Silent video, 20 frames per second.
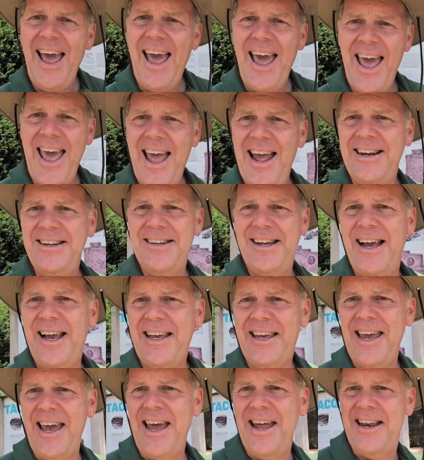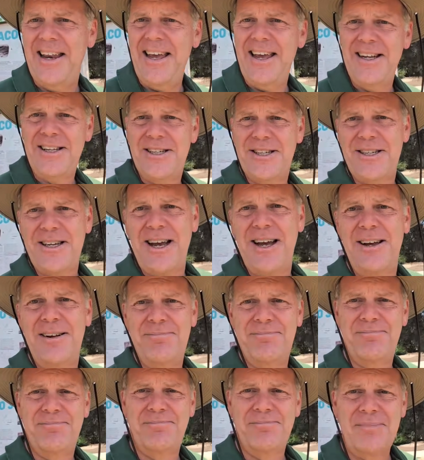And again, it's
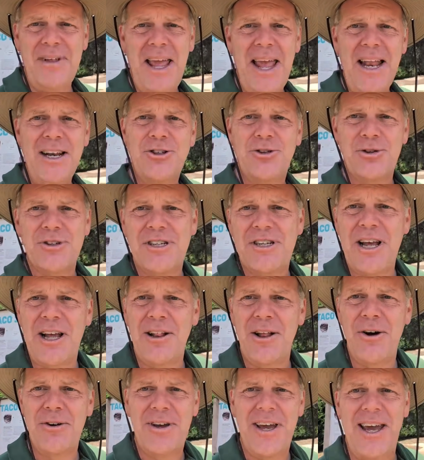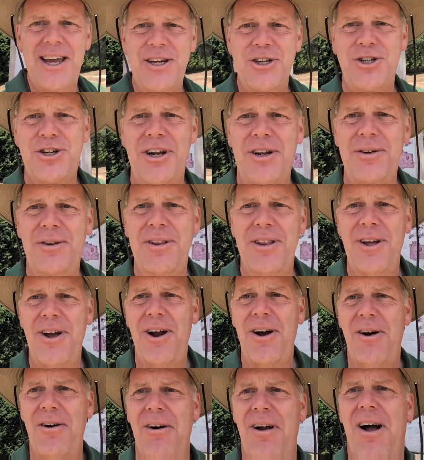an interesting location.
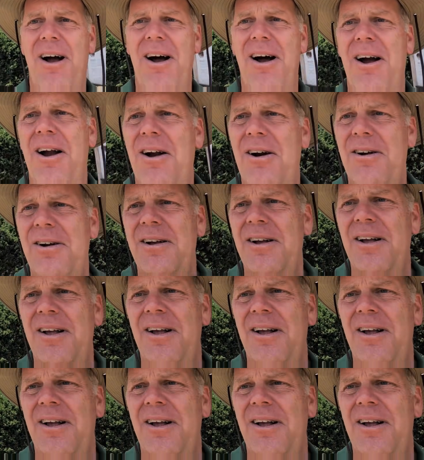There are